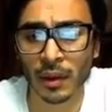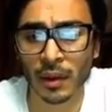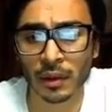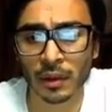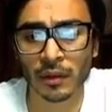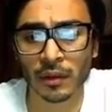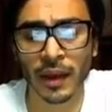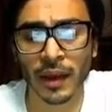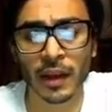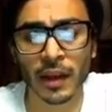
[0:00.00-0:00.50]

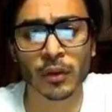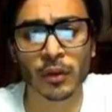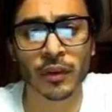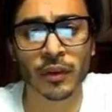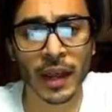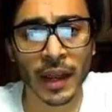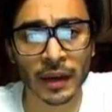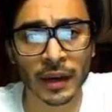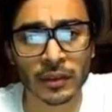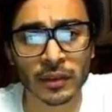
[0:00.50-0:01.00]
The value of
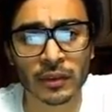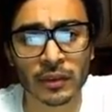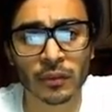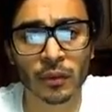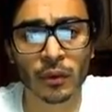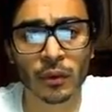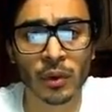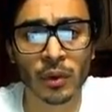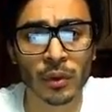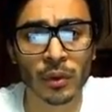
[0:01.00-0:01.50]
X is
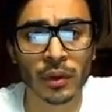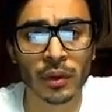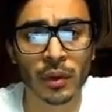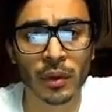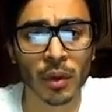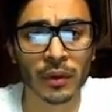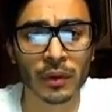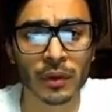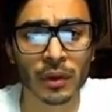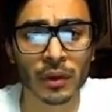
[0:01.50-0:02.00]
41. They
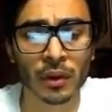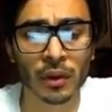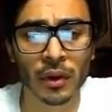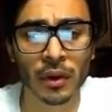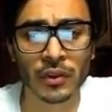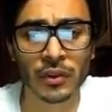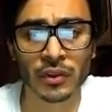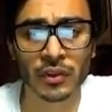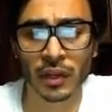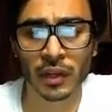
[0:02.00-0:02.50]
want the
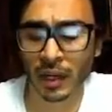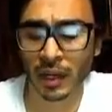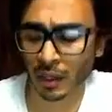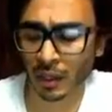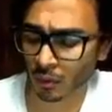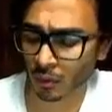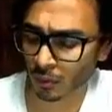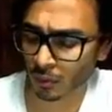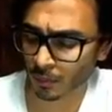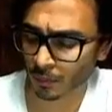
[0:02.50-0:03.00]
largest
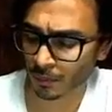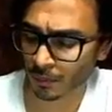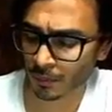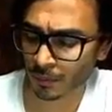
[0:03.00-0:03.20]
angle.